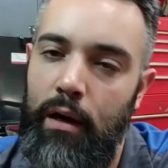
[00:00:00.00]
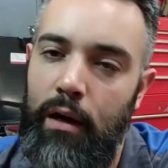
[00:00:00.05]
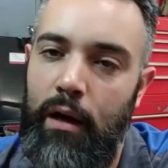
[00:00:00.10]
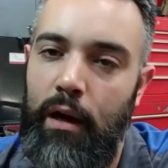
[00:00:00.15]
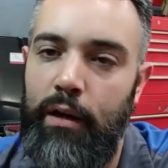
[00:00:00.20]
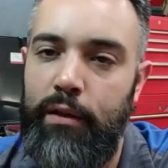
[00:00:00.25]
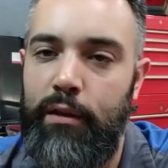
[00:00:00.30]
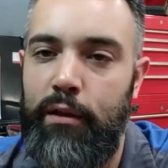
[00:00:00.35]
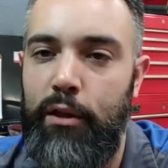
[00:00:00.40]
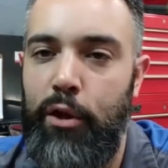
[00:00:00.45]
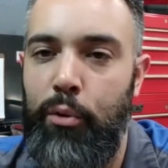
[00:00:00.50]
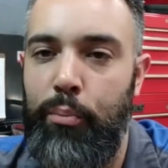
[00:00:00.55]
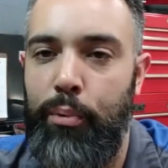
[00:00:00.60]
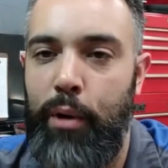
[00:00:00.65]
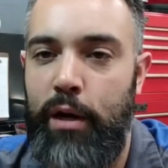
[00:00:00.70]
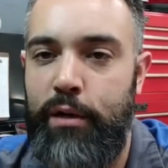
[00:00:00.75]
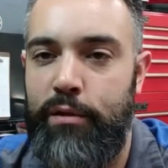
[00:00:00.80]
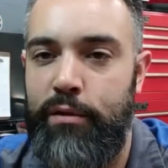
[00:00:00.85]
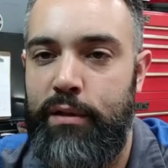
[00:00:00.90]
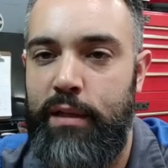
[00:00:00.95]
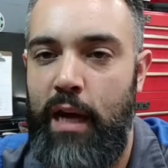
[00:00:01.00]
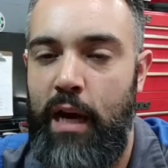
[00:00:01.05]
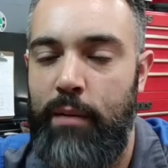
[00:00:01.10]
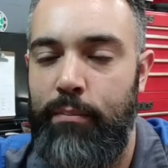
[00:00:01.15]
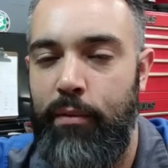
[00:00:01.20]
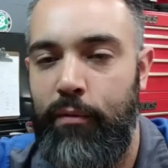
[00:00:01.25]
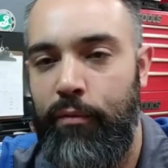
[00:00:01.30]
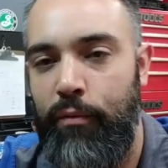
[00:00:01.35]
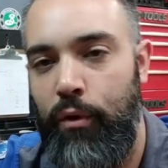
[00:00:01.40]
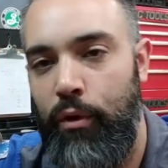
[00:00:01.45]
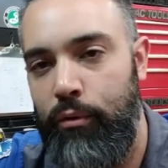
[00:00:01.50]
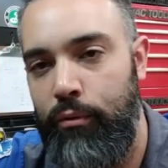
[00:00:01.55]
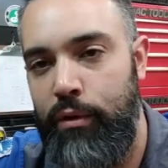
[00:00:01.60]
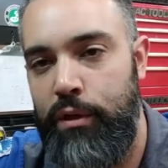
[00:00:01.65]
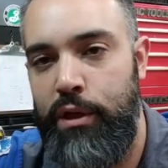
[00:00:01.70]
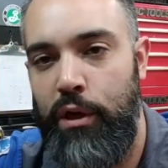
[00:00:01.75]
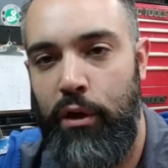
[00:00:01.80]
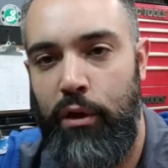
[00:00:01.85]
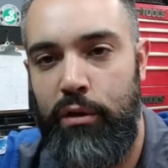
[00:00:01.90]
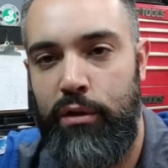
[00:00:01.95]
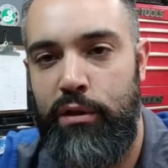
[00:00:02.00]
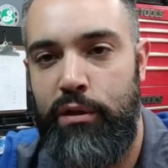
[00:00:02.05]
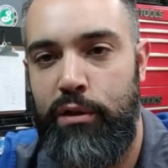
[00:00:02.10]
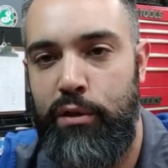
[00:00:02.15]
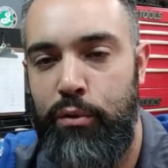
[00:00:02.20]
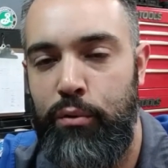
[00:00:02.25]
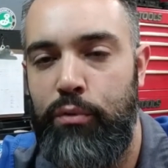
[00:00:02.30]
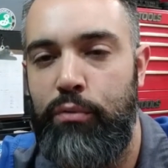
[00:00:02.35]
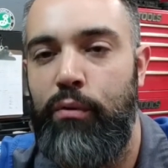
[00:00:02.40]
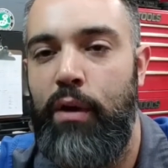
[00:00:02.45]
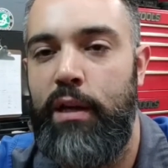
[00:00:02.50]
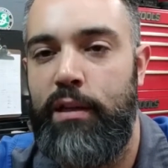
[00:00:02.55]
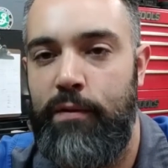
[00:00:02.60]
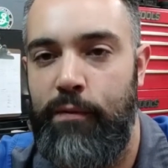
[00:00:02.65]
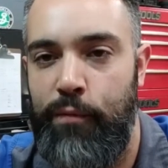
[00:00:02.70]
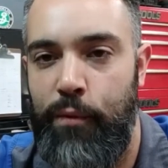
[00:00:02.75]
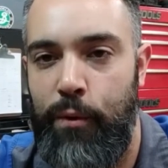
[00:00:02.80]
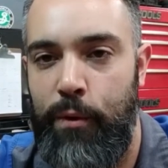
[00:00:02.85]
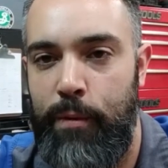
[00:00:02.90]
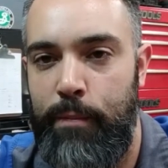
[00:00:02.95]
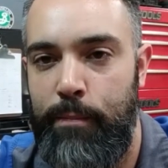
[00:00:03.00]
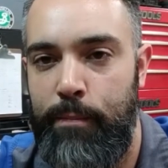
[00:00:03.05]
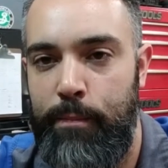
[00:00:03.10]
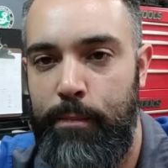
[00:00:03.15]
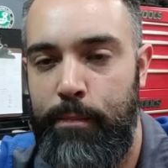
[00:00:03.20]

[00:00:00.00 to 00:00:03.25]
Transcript: on the low pressure side before it returns to the reservoir.